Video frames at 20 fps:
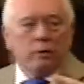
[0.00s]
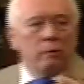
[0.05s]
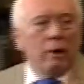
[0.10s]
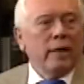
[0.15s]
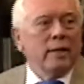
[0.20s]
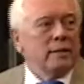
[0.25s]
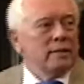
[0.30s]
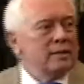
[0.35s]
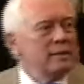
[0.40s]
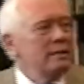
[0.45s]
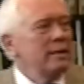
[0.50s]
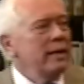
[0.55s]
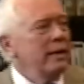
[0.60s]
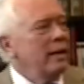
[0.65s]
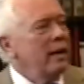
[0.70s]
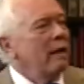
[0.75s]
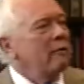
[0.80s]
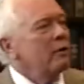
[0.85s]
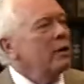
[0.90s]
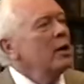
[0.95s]
the greatest
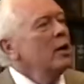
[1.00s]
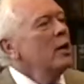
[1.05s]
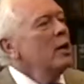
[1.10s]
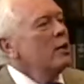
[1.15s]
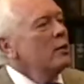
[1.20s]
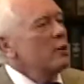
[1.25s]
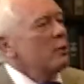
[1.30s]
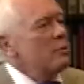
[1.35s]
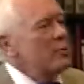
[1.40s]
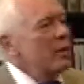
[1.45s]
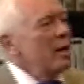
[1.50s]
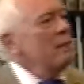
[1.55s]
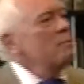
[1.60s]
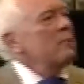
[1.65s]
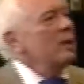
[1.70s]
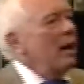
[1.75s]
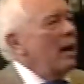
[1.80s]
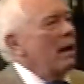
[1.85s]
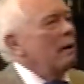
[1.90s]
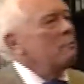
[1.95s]
hit ever. So
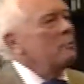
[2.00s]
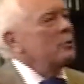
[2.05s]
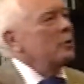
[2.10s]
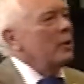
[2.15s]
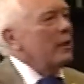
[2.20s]
sometimes,